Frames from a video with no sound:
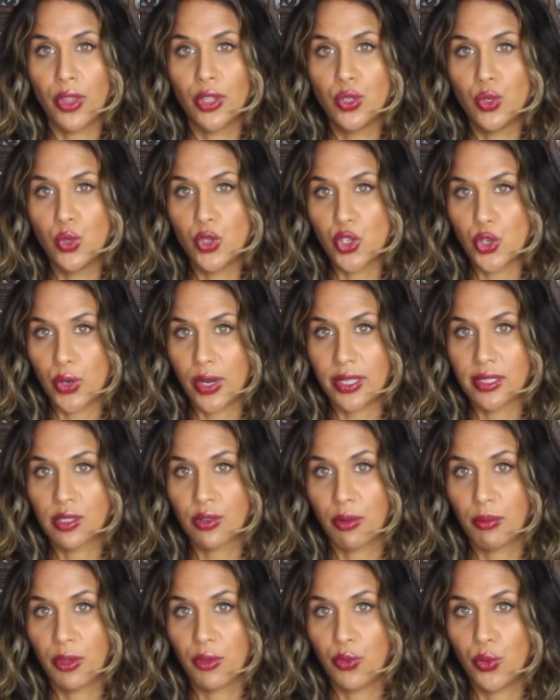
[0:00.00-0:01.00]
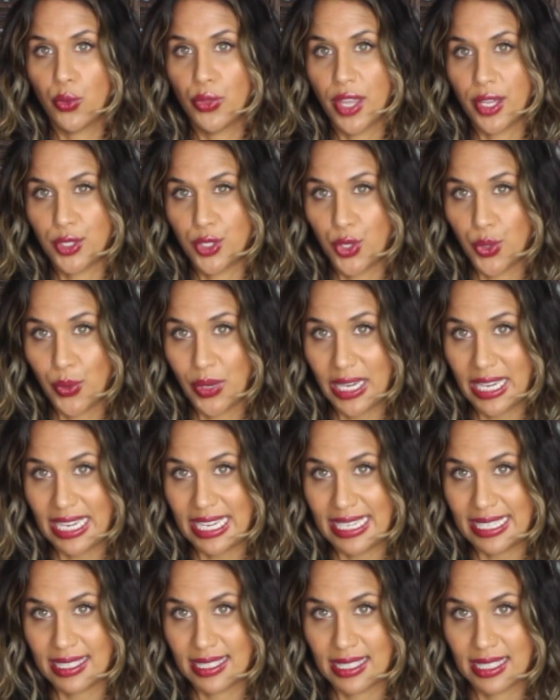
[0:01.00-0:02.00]
the nutrients from the food that you
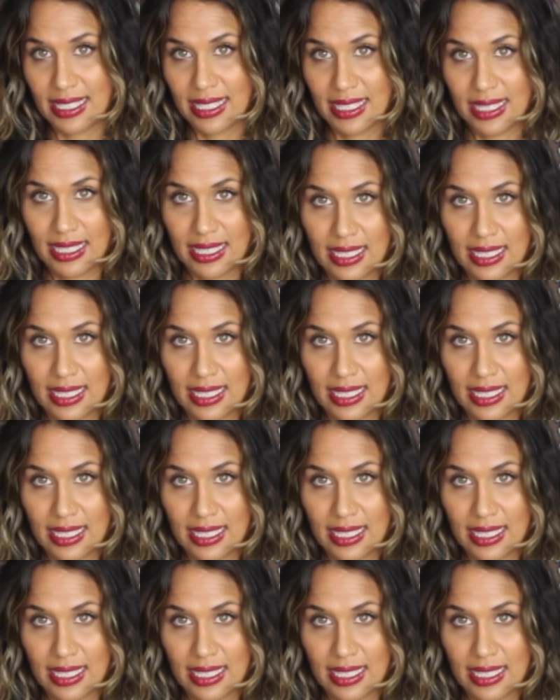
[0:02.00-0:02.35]
eat.